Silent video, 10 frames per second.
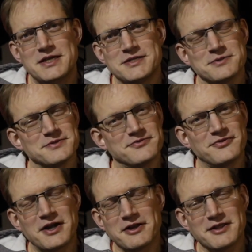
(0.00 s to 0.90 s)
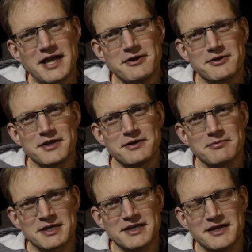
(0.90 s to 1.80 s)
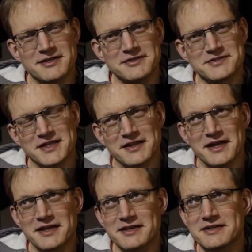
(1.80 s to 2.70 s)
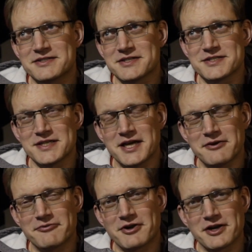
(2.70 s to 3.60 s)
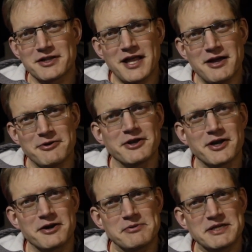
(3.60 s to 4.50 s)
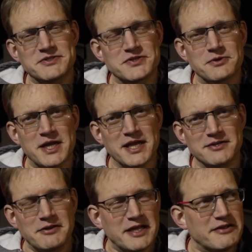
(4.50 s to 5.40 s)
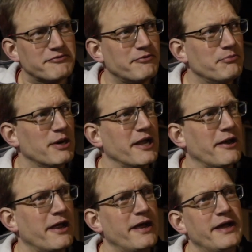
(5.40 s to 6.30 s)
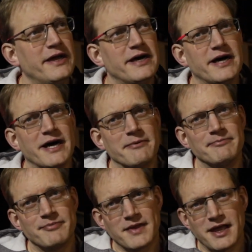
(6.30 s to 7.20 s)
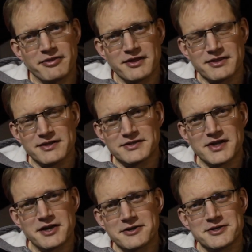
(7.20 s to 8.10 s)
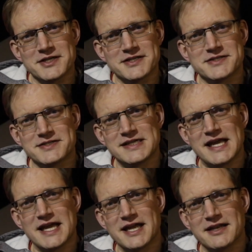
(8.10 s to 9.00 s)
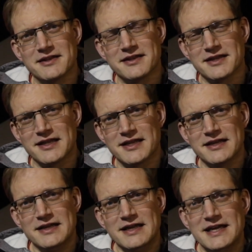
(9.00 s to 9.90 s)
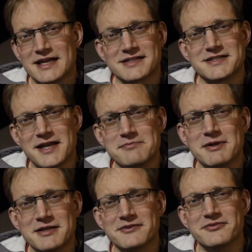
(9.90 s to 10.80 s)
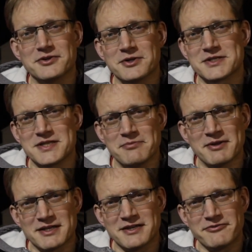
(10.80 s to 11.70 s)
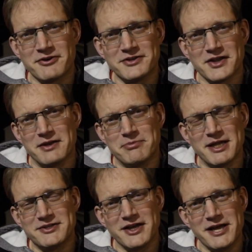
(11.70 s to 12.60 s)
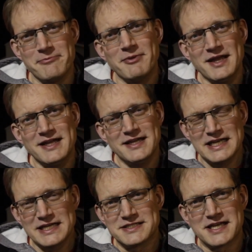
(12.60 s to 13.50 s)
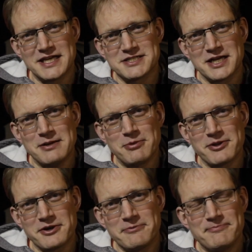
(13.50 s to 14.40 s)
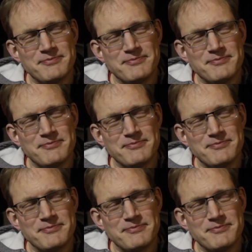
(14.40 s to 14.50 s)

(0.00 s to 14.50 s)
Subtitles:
She was very loud in McDonald's and then just now very loud in Arby's, so we had to leave. But I think the tiredness and the excitement of doing something different at bedtime is catching up with her.